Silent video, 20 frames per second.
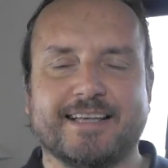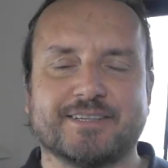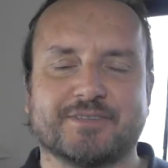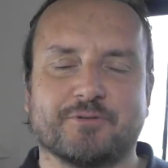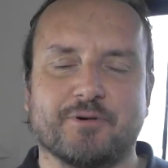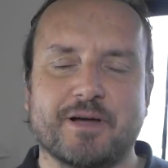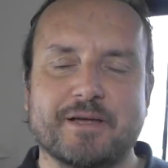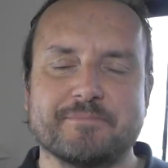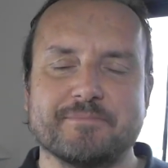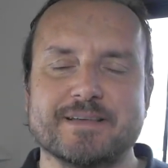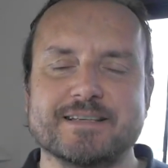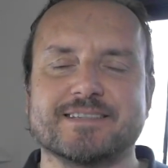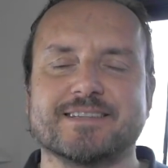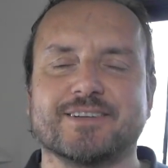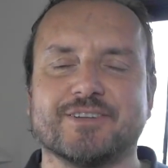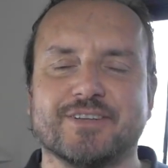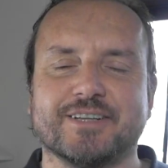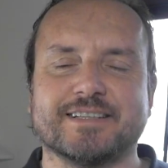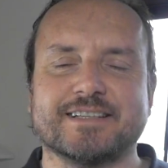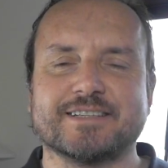quite
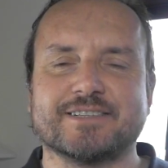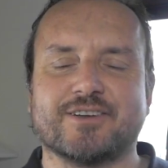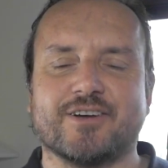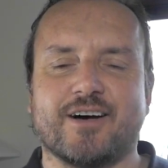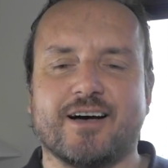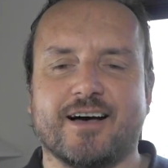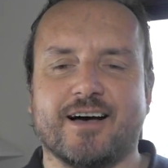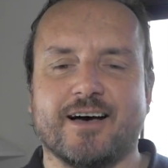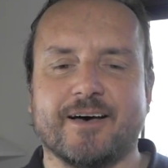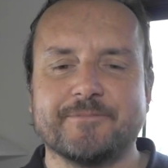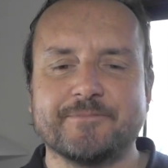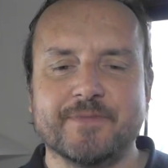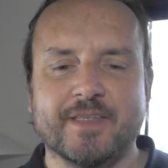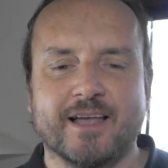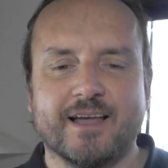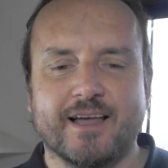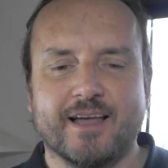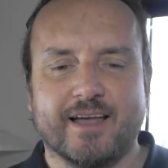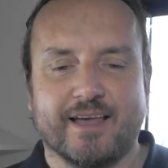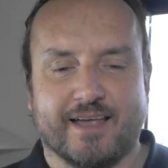mystical, and he's got
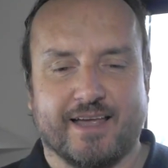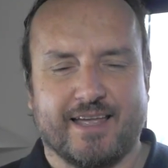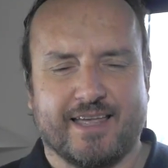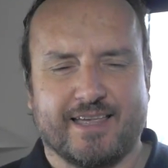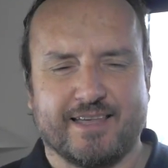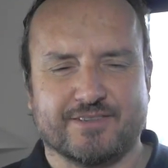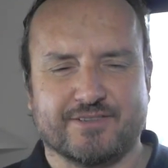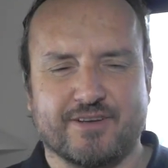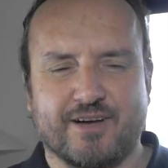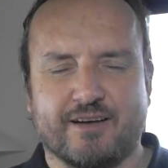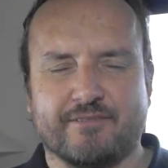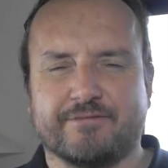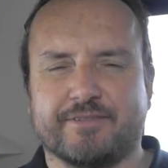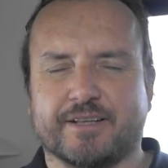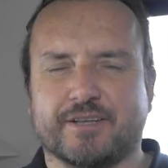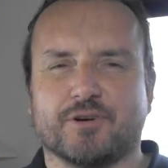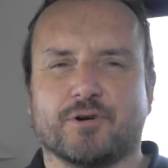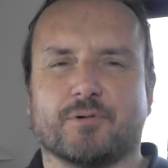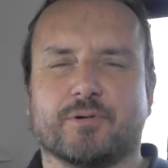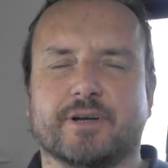a
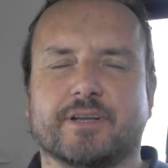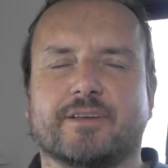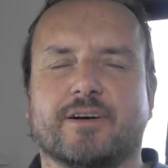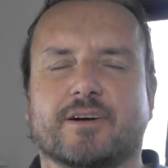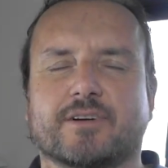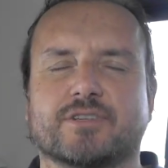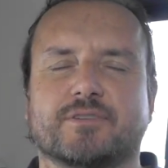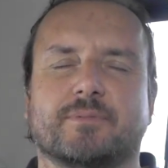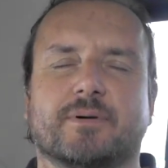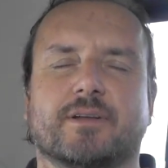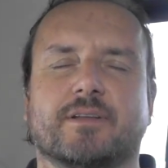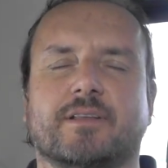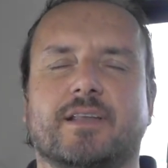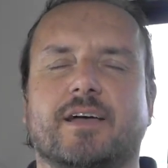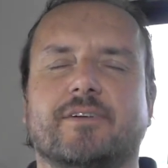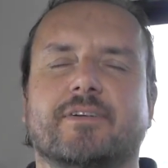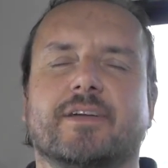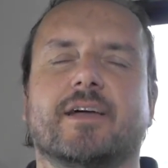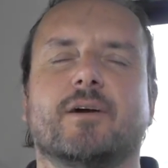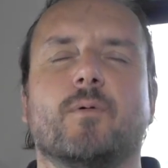video where he talks about
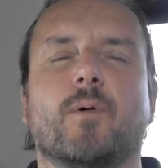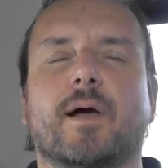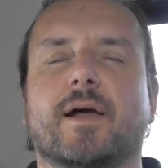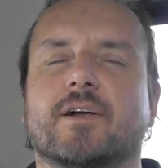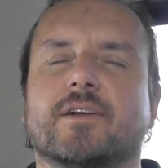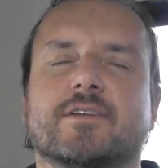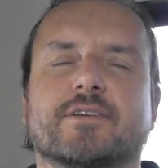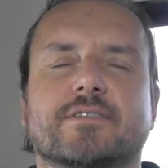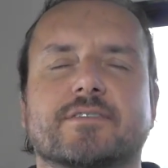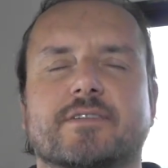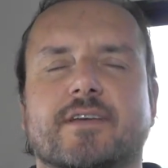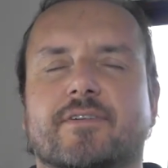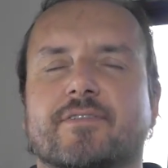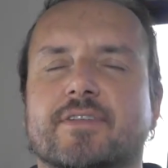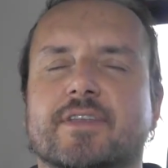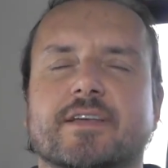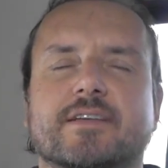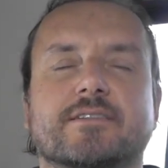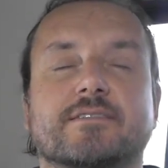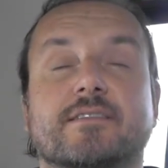loving awareness.
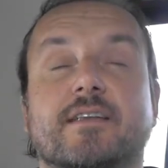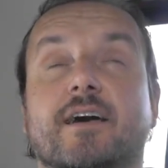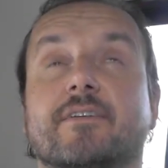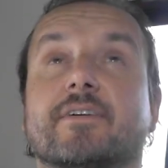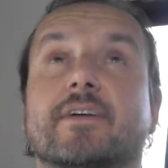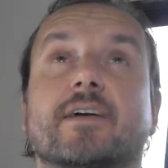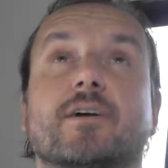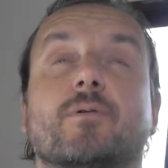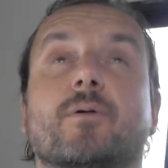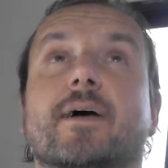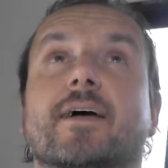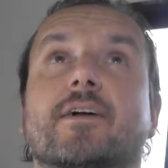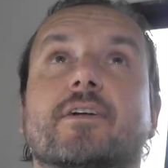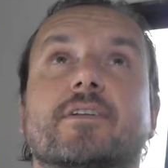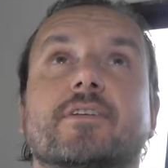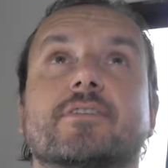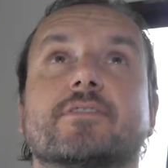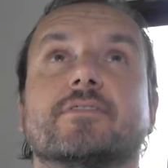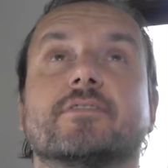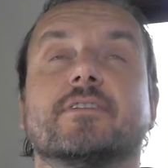Everything's loving
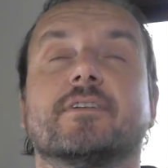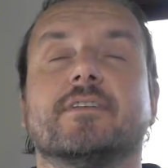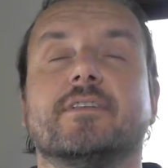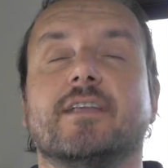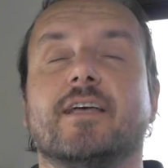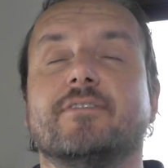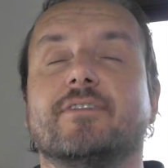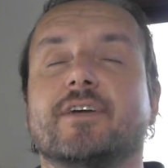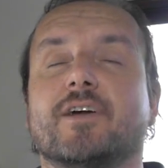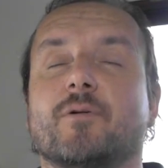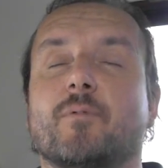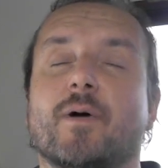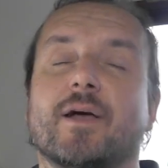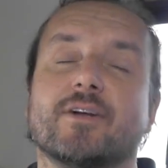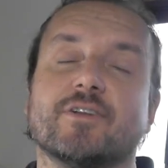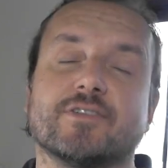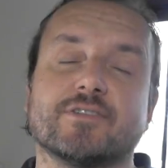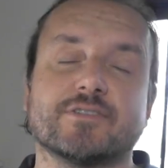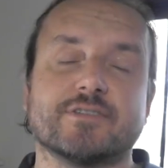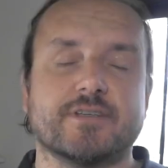awareness, loving
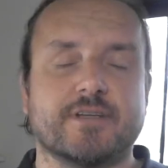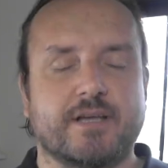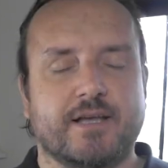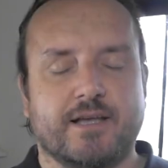awareness.